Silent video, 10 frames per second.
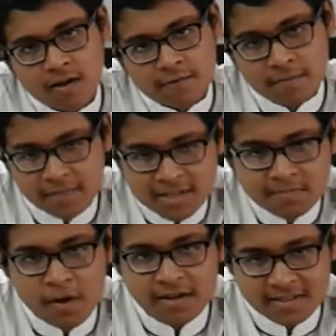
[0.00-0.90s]
from the
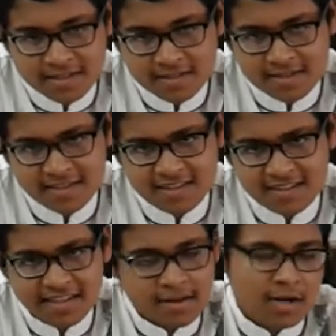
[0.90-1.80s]
smallest
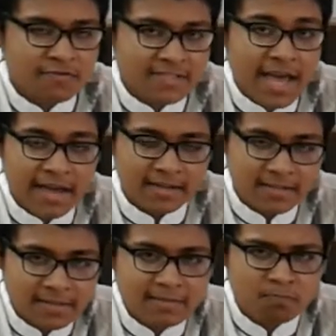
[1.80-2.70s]
grain of sand
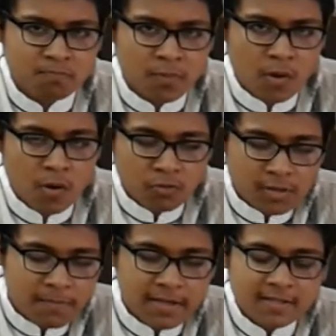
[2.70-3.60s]
to
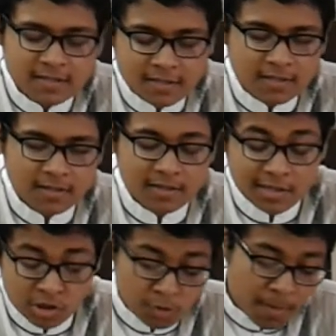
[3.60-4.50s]
the biggest
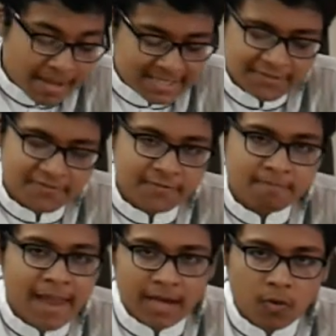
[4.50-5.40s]
supermassive
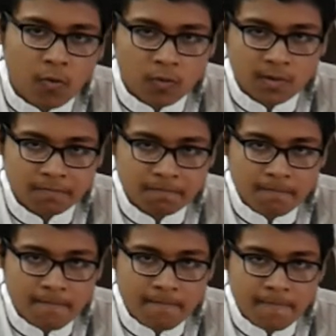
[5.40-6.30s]
black hole.
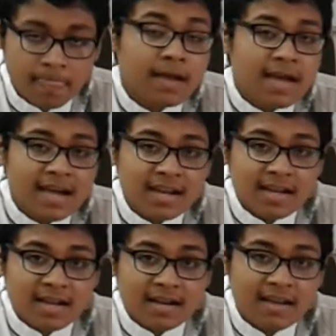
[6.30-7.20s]

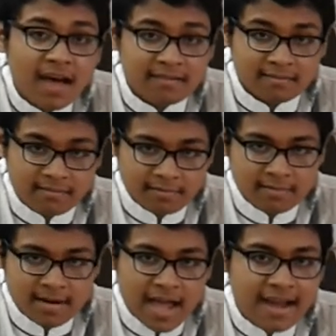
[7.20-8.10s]
None
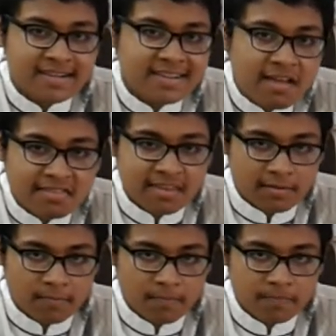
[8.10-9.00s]
and
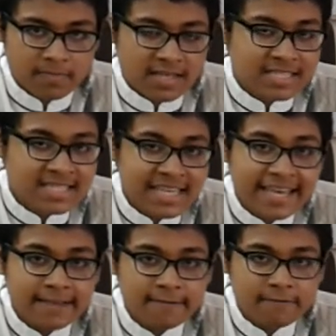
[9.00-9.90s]
nothing is
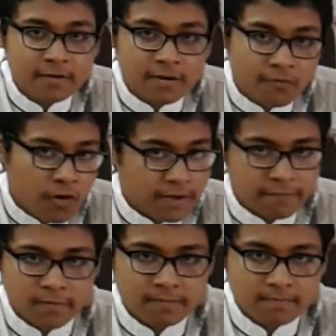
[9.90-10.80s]
safe
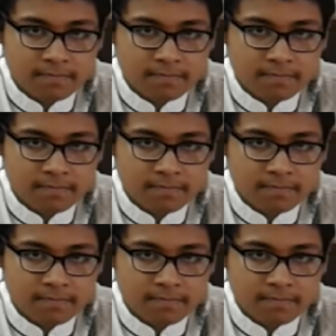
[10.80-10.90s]
forever.